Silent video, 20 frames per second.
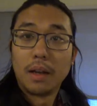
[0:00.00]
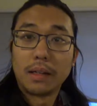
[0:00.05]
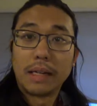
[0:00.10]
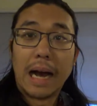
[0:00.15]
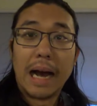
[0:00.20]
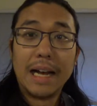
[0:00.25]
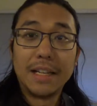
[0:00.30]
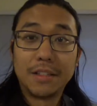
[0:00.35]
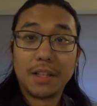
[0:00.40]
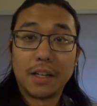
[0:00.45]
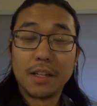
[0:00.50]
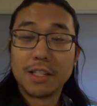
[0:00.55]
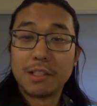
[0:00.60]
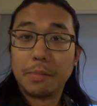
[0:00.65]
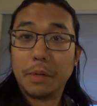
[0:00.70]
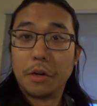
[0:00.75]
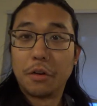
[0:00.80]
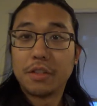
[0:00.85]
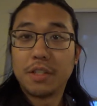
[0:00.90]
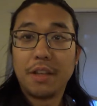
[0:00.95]
Guys, the
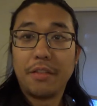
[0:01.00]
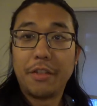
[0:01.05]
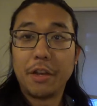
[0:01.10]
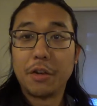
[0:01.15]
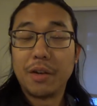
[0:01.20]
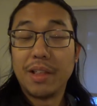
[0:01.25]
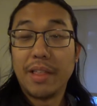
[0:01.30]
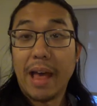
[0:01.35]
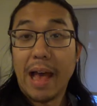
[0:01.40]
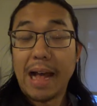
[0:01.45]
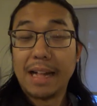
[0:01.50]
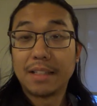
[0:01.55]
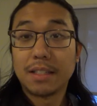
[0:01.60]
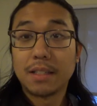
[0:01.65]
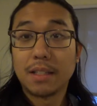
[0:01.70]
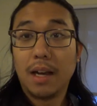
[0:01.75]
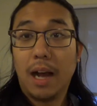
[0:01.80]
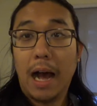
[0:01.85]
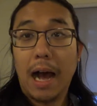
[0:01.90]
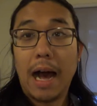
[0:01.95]
conspiracy theory
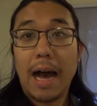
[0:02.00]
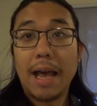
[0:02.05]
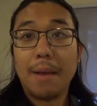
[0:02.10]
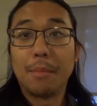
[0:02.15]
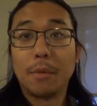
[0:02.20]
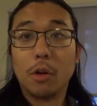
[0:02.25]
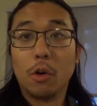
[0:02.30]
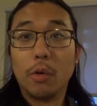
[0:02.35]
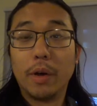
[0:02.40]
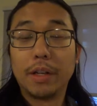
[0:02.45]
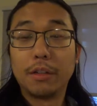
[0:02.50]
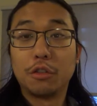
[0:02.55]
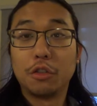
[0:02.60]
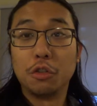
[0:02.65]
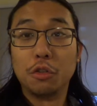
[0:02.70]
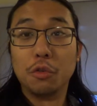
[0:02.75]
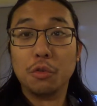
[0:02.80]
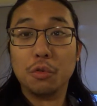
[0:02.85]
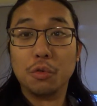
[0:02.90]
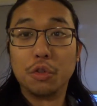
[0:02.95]
that I'm going
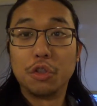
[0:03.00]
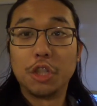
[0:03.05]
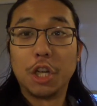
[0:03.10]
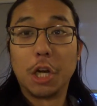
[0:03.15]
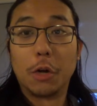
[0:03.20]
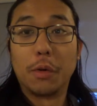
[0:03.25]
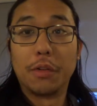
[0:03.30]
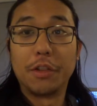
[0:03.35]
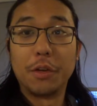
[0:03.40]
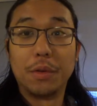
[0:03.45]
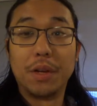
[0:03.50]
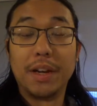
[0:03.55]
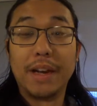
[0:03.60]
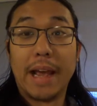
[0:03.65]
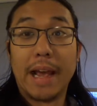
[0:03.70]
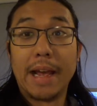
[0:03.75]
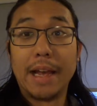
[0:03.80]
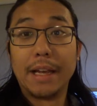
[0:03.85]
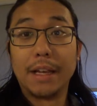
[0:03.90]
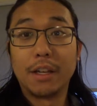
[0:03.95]
to share with you
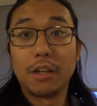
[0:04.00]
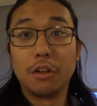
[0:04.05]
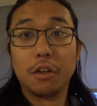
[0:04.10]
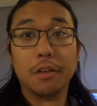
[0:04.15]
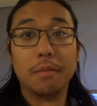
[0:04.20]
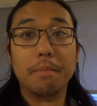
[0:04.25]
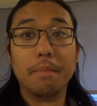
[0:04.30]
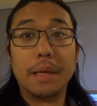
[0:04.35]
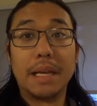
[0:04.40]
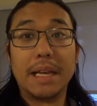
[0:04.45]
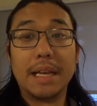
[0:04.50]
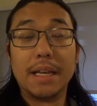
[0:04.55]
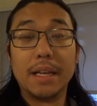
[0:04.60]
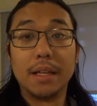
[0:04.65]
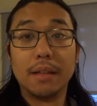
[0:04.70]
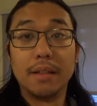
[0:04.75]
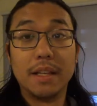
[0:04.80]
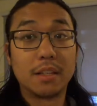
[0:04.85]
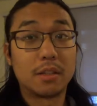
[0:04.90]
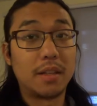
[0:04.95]
today could
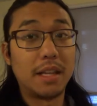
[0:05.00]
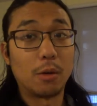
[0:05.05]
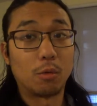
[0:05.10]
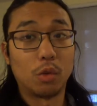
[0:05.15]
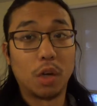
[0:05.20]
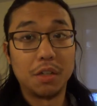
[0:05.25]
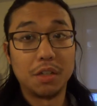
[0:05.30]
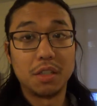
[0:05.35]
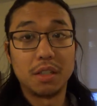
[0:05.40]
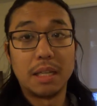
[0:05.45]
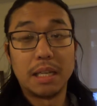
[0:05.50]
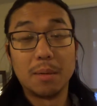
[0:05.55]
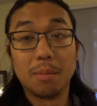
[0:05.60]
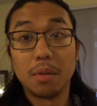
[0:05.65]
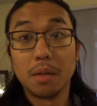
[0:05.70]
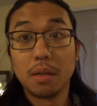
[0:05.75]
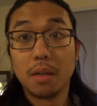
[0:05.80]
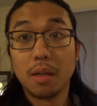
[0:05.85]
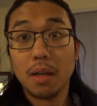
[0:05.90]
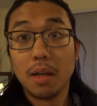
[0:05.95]
be this thing runs
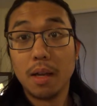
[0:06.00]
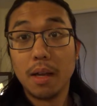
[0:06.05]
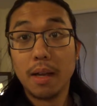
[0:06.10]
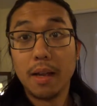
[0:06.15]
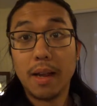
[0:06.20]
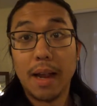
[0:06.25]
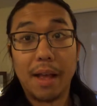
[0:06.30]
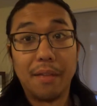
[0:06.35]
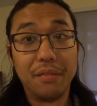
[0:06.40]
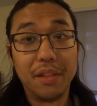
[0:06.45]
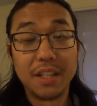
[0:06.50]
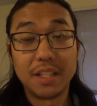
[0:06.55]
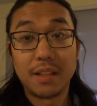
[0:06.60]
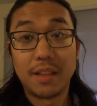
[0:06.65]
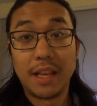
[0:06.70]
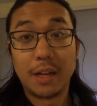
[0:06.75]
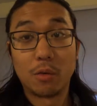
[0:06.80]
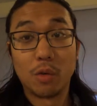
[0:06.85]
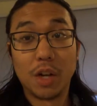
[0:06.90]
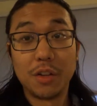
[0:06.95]
deep, and this
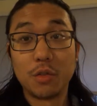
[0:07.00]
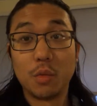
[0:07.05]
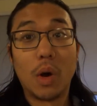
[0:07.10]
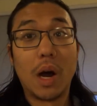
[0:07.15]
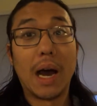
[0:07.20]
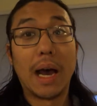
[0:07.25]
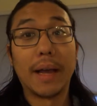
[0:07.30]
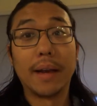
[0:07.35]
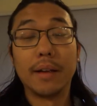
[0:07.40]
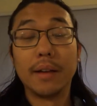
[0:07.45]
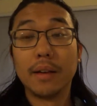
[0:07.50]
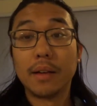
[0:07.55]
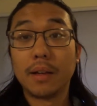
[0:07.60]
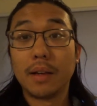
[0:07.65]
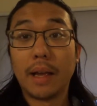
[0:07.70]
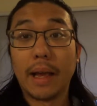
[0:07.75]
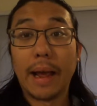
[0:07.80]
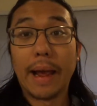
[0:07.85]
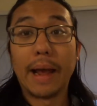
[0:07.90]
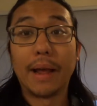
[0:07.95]
thing runs wide,
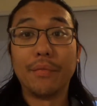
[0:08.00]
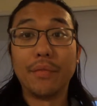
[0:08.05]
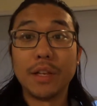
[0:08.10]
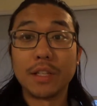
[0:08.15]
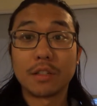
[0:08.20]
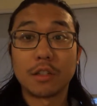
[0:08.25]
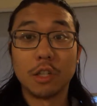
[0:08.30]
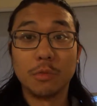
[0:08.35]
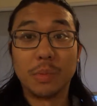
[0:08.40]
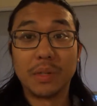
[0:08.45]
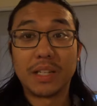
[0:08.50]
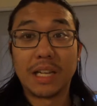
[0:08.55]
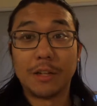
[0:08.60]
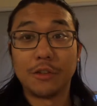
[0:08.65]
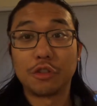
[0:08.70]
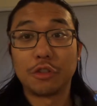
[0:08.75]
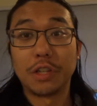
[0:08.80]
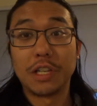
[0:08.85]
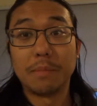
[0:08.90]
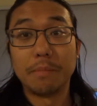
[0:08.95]
and this could
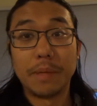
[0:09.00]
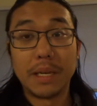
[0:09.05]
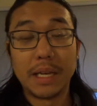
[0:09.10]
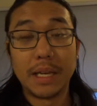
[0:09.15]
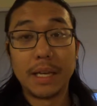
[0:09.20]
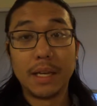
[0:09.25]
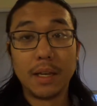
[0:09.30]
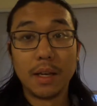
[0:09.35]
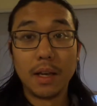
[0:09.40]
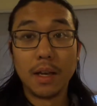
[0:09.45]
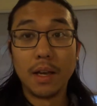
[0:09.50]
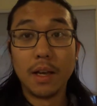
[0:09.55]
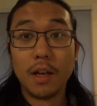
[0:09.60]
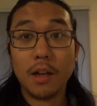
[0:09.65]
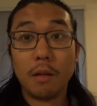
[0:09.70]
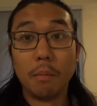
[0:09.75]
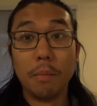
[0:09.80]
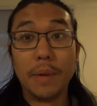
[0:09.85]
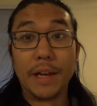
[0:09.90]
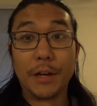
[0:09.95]
potentially be
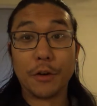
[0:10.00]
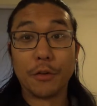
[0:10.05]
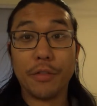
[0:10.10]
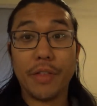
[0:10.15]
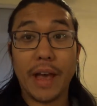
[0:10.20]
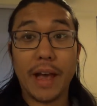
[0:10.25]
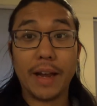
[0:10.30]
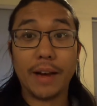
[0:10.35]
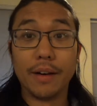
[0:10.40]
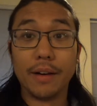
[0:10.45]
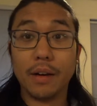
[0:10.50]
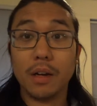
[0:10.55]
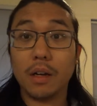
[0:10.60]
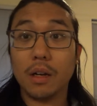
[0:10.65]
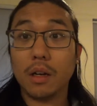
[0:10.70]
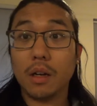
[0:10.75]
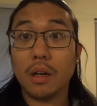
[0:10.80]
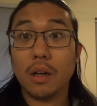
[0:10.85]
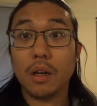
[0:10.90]
bigger than